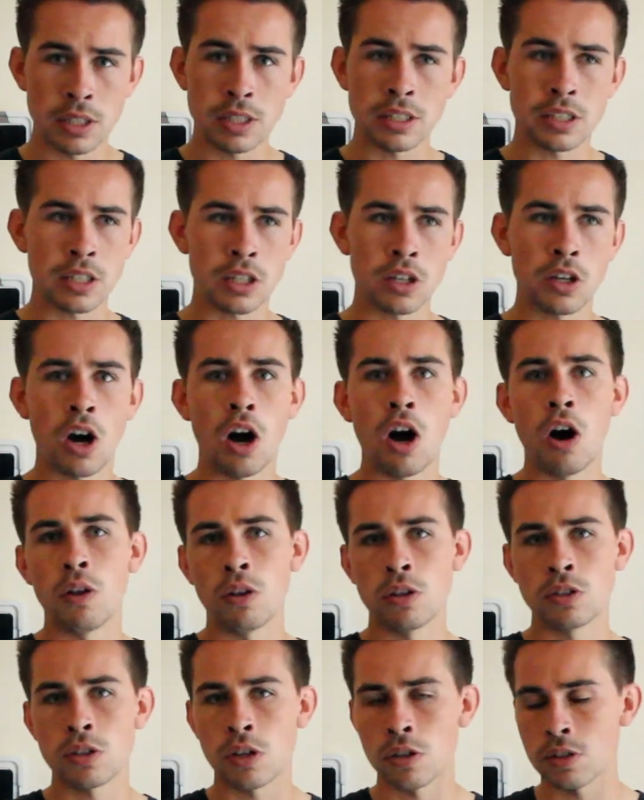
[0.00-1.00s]
it's got all
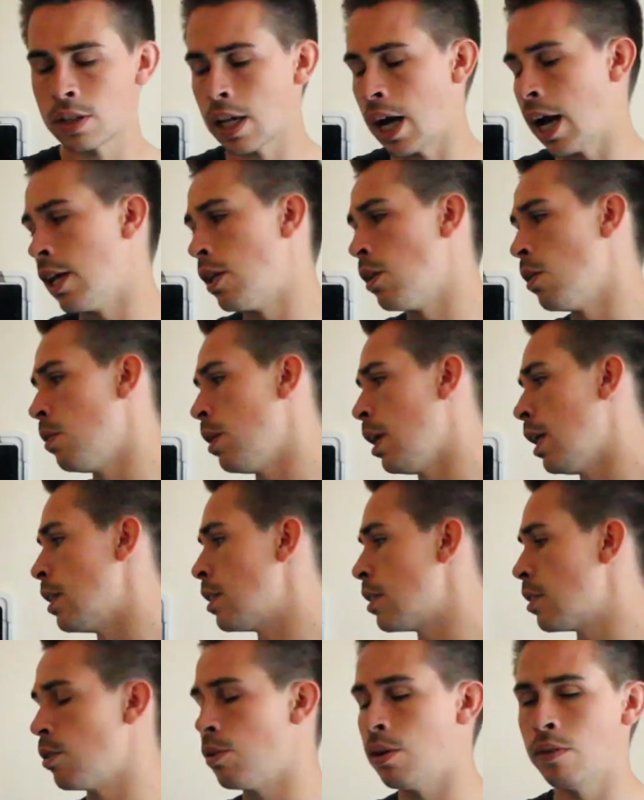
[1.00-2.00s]
the stocks that I do need
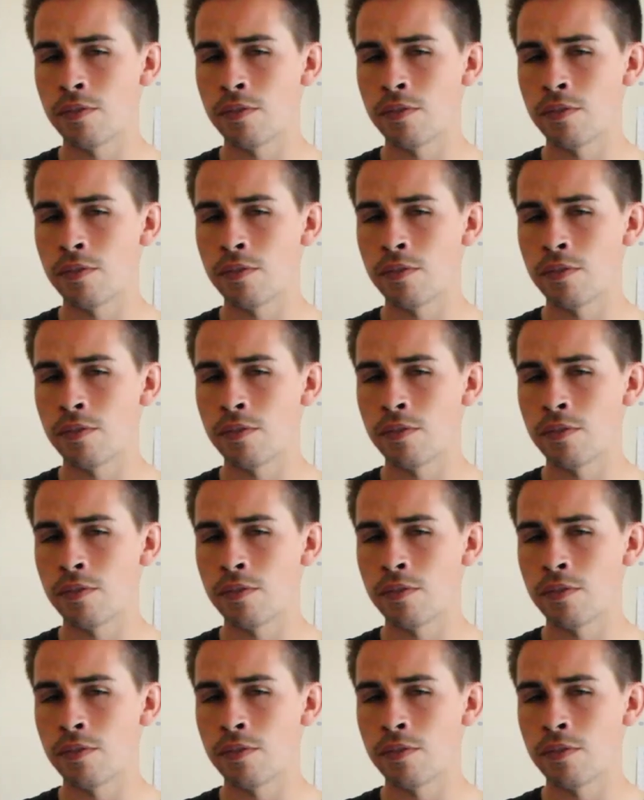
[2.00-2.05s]
to